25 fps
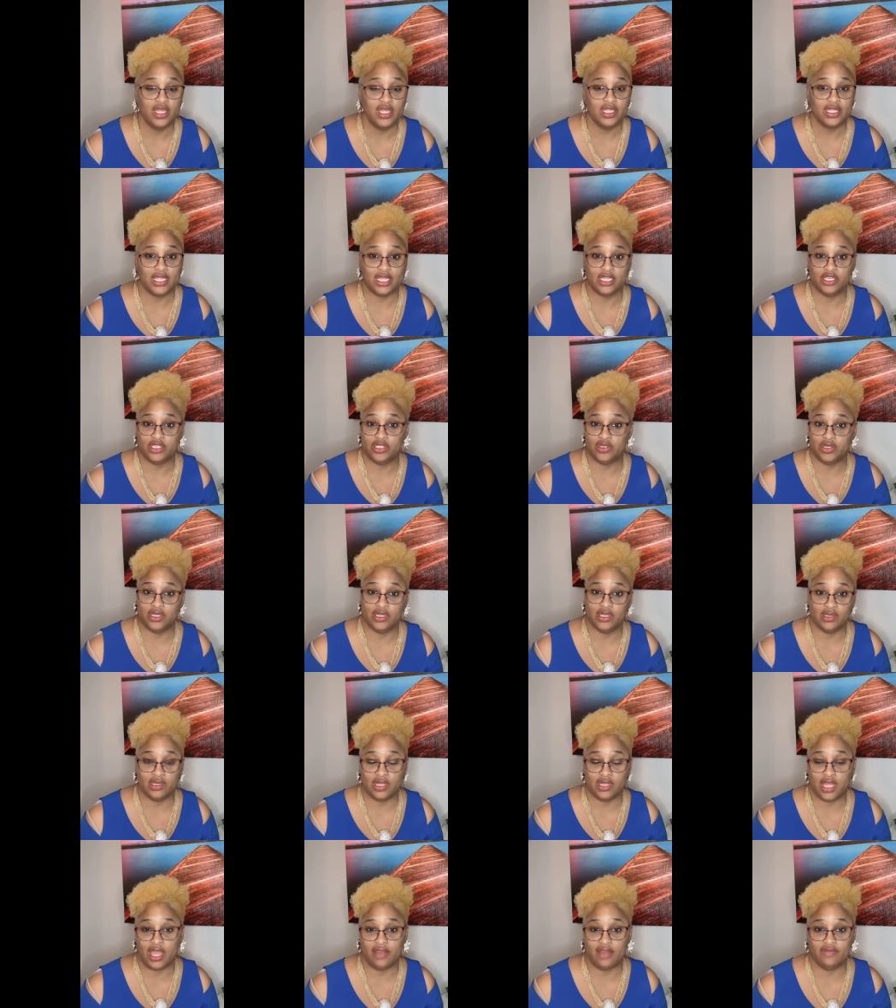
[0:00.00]
They
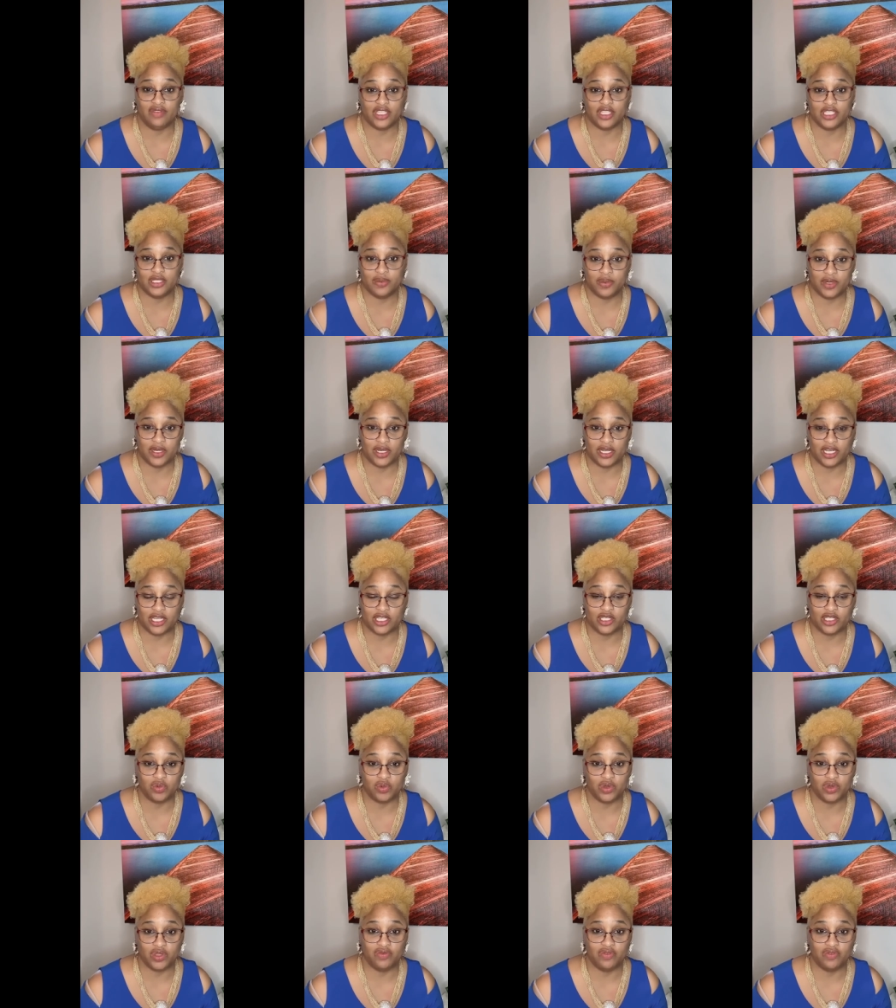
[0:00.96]
did have experience
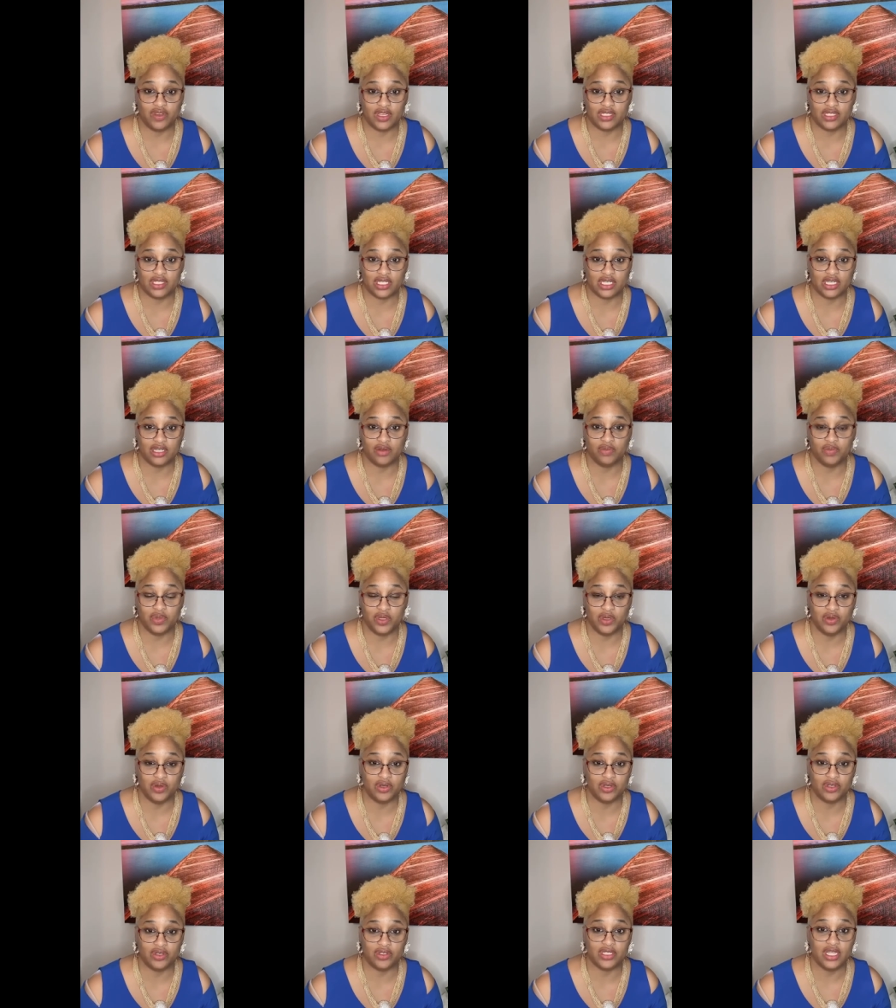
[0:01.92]
with fixing
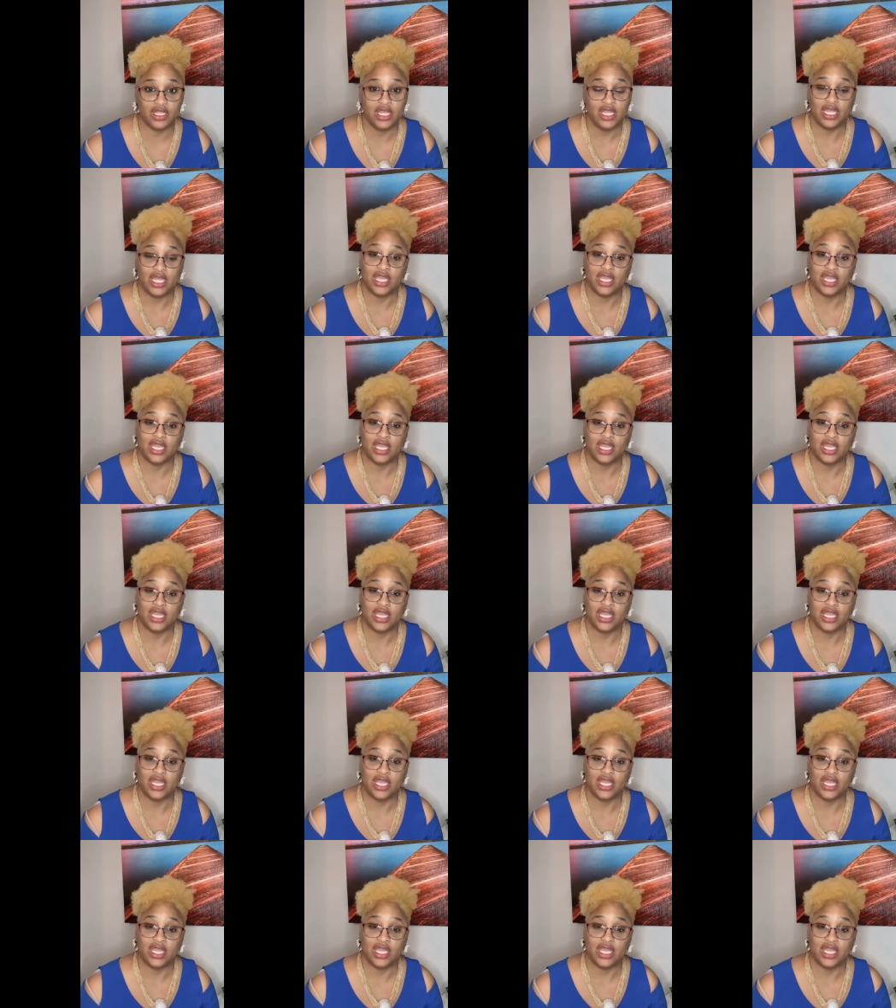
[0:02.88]
computers.